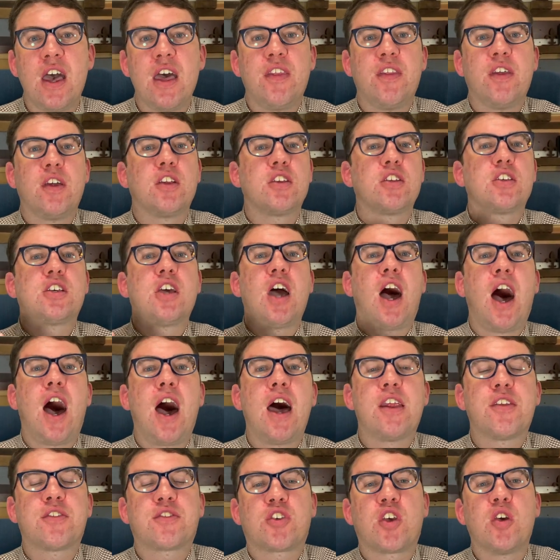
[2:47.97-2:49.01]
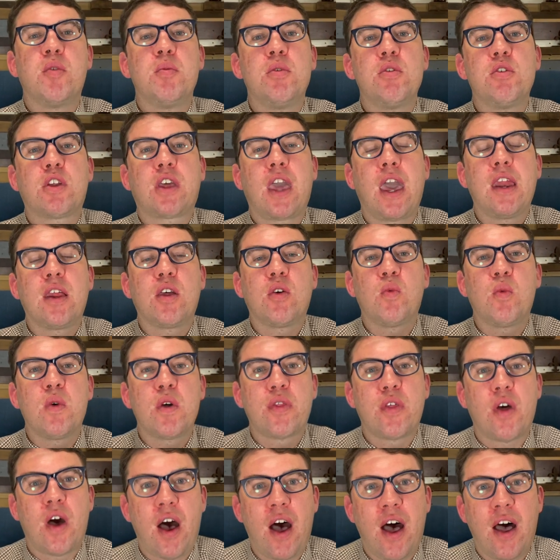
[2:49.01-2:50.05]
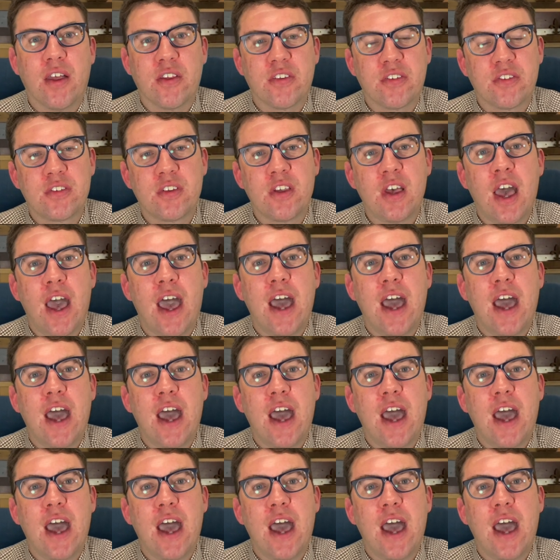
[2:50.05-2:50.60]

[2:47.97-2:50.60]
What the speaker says: then God is communicating with us,